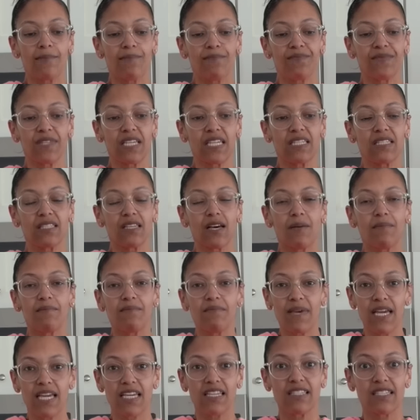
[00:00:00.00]
these
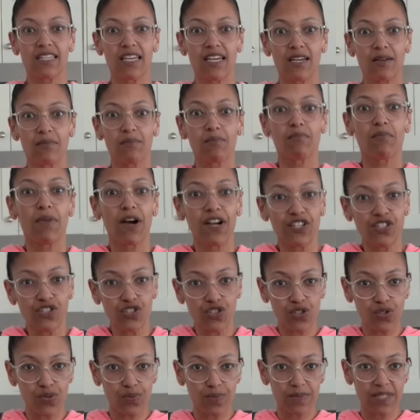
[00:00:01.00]
amazing
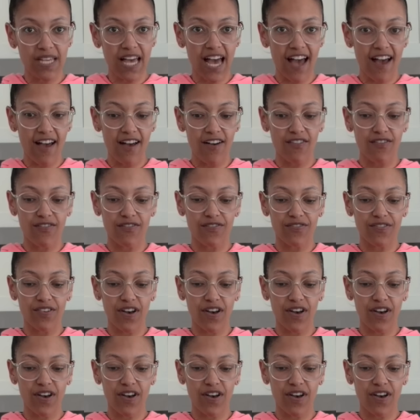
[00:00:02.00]
mushrooms have